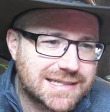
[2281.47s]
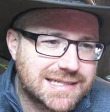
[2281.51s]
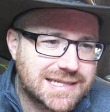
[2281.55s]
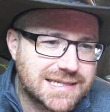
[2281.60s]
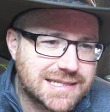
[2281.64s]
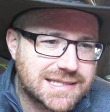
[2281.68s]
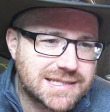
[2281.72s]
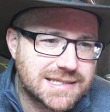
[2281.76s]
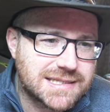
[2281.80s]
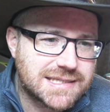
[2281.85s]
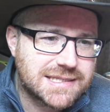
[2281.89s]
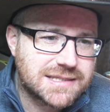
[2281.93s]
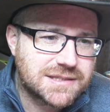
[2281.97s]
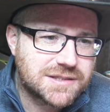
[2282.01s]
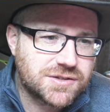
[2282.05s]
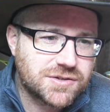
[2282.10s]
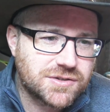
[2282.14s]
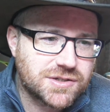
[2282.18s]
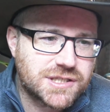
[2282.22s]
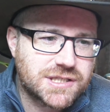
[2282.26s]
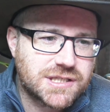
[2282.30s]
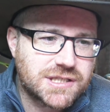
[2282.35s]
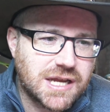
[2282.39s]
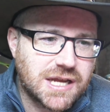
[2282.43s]
isn't
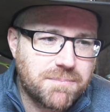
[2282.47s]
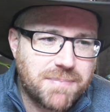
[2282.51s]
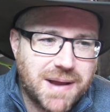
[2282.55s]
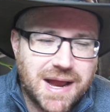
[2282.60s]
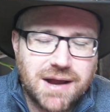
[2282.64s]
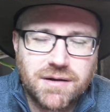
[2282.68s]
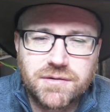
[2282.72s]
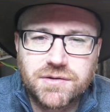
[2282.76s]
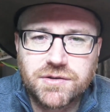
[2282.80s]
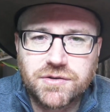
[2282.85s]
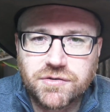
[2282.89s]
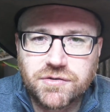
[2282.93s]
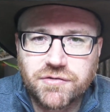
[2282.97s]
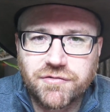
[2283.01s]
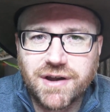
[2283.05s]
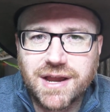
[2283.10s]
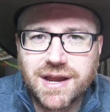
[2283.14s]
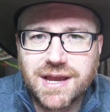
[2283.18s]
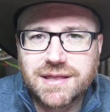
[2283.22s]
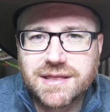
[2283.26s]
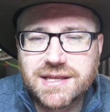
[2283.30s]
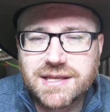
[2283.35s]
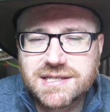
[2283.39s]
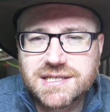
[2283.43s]
just about
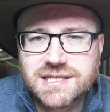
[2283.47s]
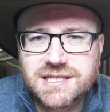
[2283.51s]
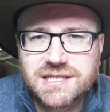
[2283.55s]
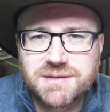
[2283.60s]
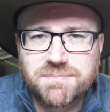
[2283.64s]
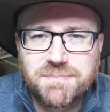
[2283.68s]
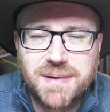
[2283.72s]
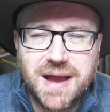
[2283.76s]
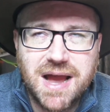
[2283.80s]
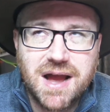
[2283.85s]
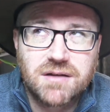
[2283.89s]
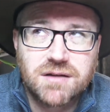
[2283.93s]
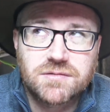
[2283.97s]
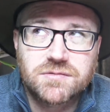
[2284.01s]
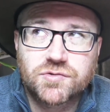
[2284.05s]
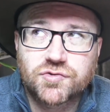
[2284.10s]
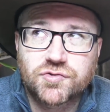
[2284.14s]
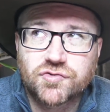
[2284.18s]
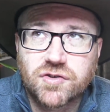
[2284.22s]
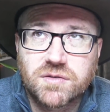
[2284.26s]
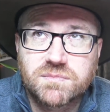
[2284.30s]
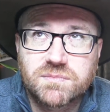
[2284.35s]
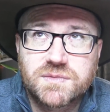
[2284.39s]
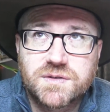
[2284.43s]
Ukraine. This is about
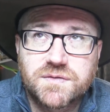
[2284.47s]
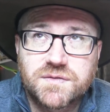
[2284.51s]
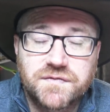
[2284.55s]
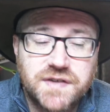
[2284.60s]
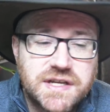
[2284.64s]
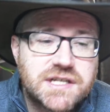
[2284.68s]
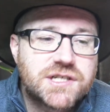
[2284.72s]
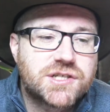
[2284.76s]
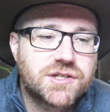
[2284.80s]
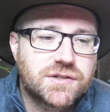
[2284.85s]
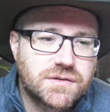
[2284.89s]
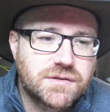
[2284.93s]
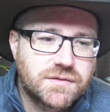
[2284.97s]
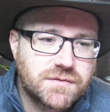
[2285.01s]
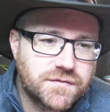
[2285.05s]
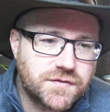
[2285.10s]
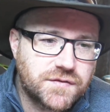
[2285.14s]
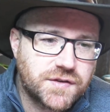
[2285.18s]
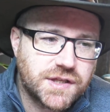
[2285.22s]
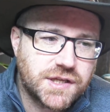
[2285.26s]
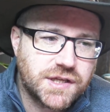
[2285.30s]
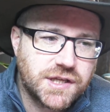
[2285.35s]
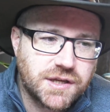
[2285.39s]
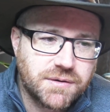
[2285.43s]
Trump's vision
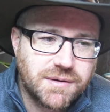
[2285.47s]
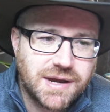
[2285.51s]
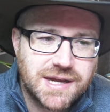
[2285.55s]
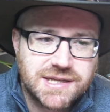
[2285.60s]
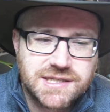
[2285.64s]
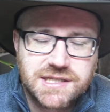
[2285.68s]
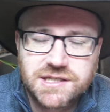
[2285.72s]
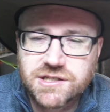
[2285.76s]
for the US.